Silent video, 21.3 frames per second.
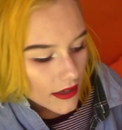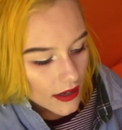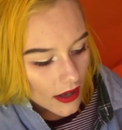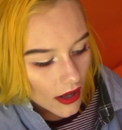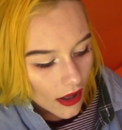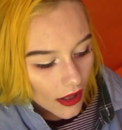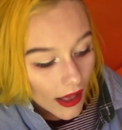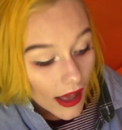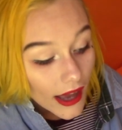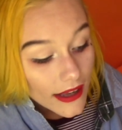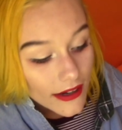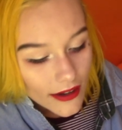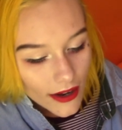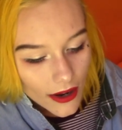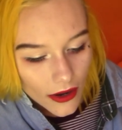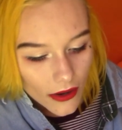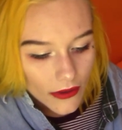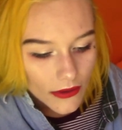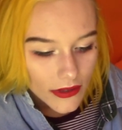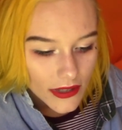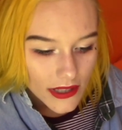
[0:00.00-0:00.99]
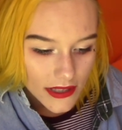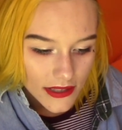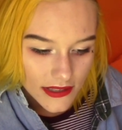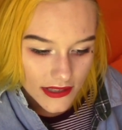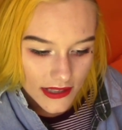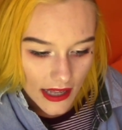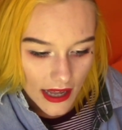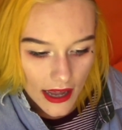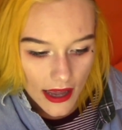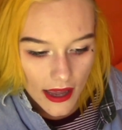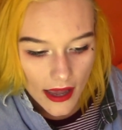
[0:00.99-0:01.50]
All I know is
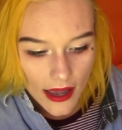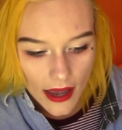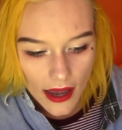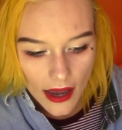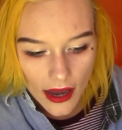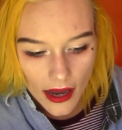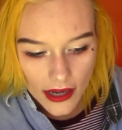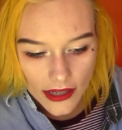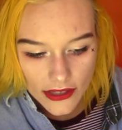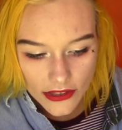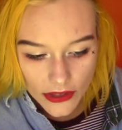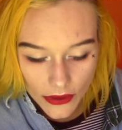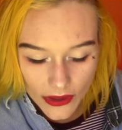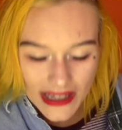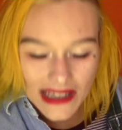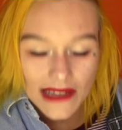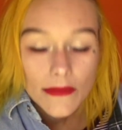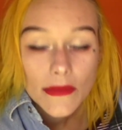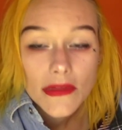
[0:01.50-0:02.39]
that I don't hate